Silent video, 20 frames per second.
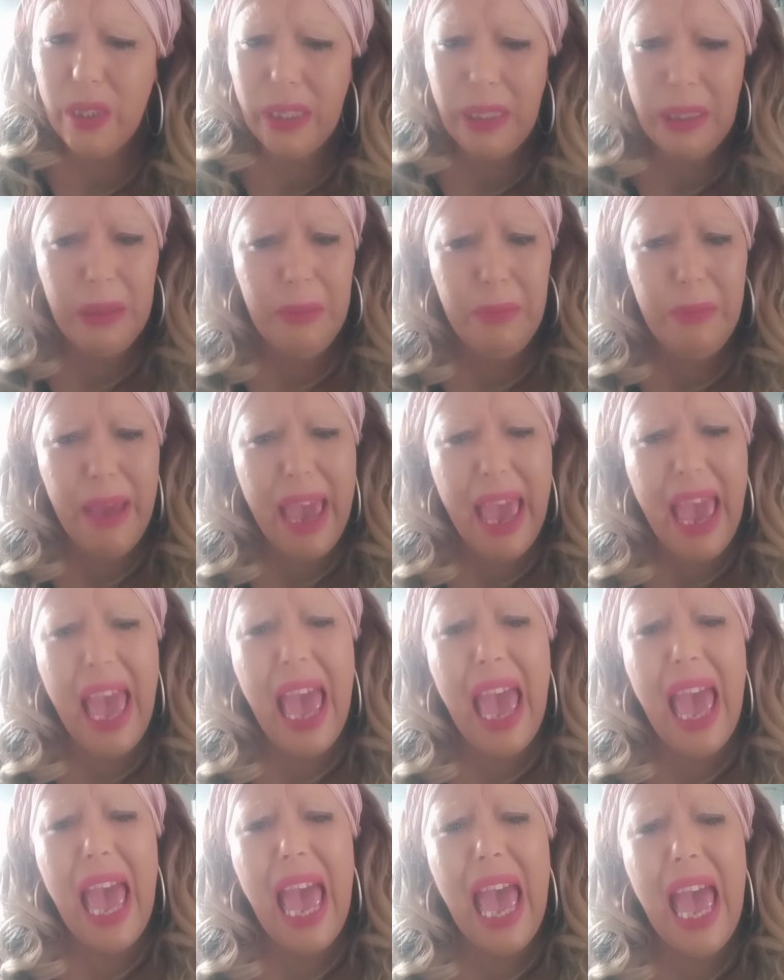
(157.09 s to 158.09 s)
can
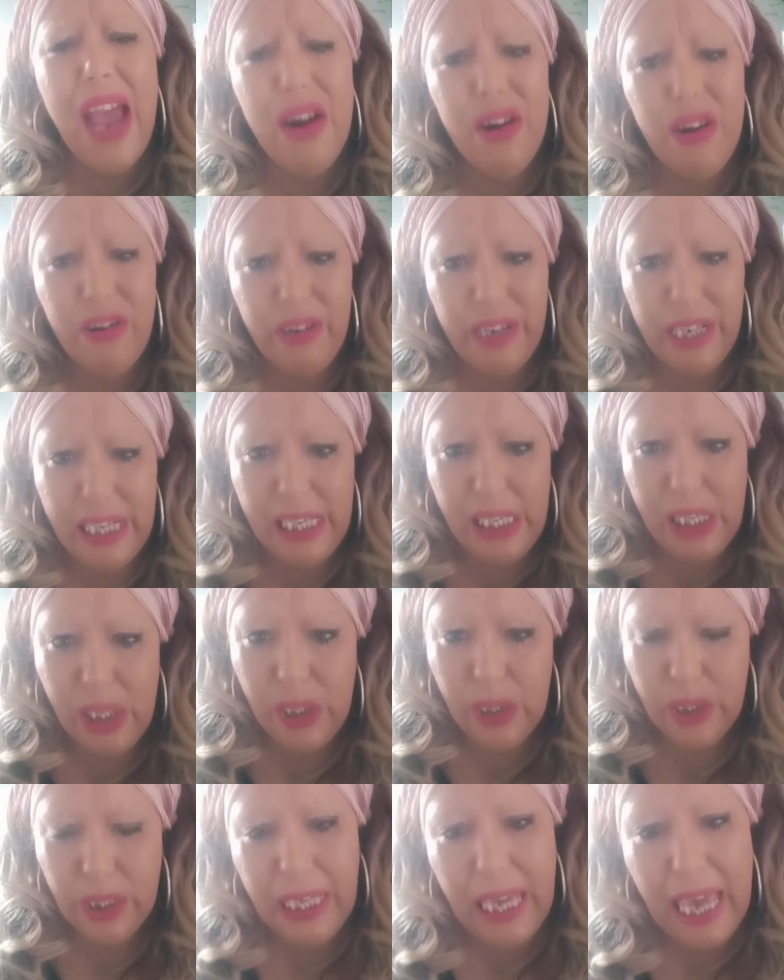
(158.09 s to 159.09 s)
marry.
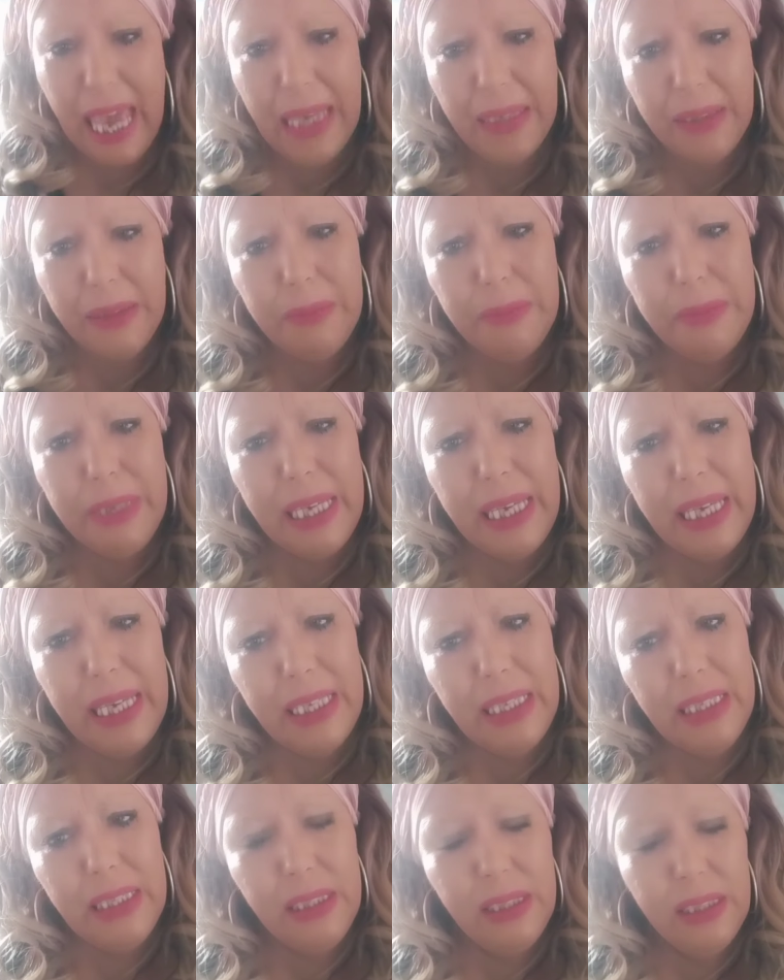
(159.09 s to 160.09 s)
Look at
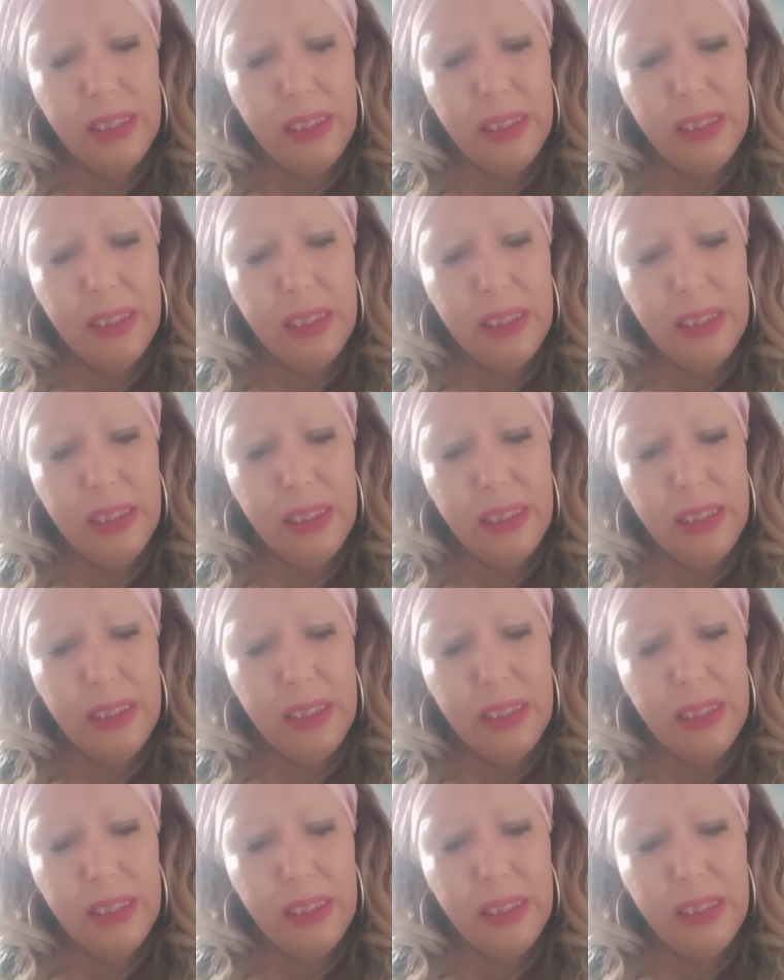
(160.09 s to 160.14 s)
me.